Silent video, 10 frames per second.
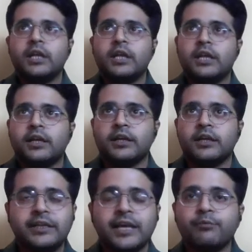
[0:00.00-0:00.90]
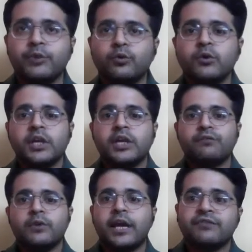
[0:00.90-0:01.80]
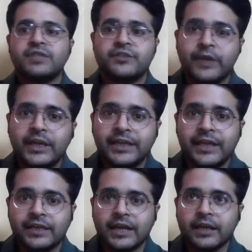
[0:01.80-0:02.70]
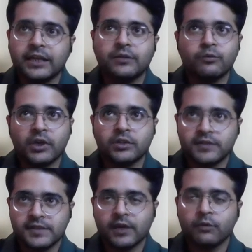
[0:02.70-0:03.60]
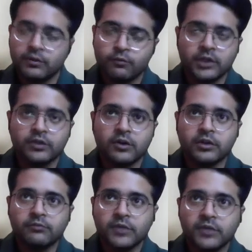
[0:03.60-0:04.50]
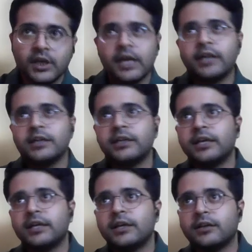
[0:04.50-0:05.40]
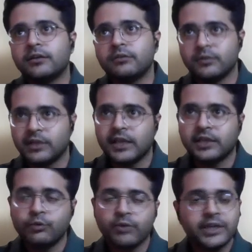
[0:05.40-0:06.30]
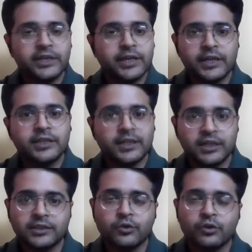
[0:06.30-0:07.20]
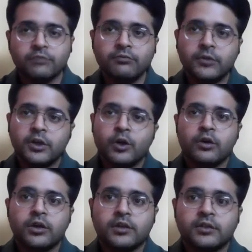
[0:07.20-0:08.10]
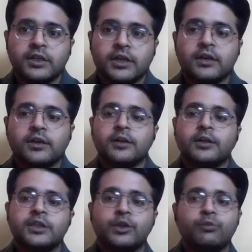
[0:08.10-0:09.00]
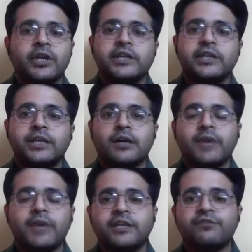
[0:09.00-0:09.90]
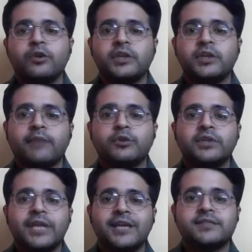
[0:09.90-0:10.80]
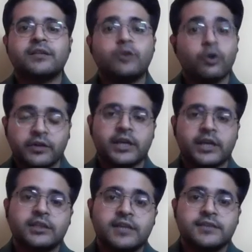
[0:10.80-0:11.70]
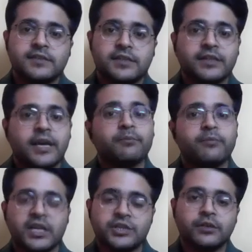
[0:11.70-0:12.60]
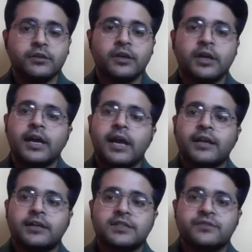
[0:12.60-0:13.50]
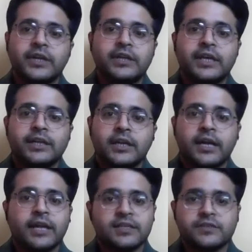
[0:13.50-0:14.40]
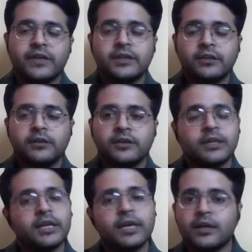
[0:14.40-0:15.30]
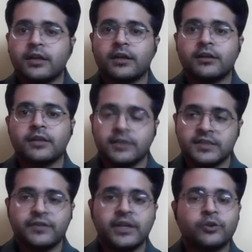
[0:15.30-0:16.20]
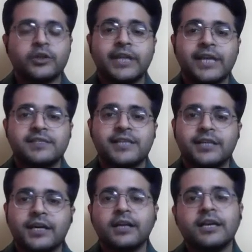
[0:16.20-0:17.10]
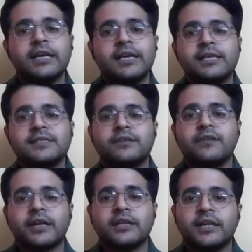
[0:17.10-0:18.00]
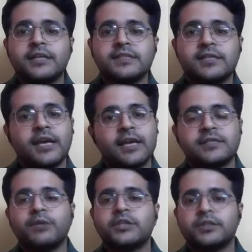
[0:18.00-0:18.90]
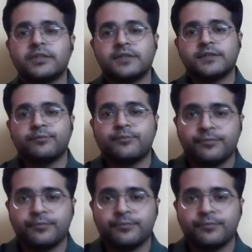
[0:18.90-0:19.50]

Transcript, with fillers: uh, in Tableau, if we have string data in one say, in one column and uh, like numeric data in another column, uh, the numeric data by default Tableau takes it or recognizes it and measure, and the string data and the string uh, and the string or the text data is recognized as dimensions.